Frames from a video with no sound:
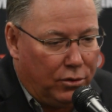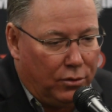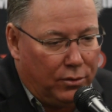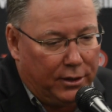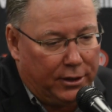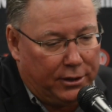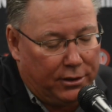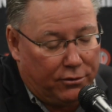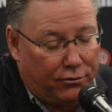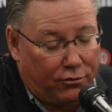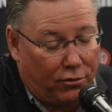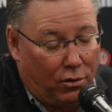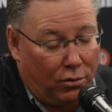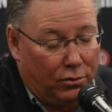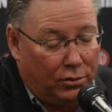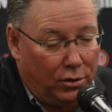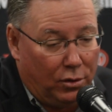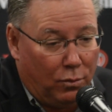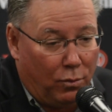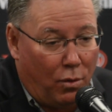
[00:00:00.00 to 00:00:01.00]
You can
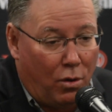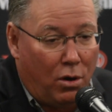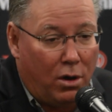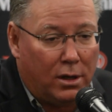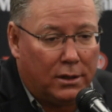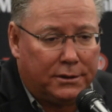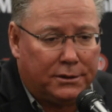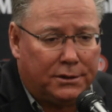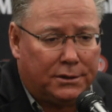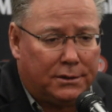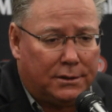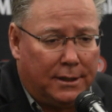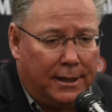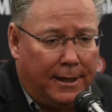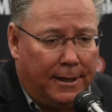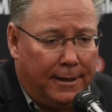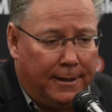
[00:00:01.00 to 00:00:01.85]
control your walks.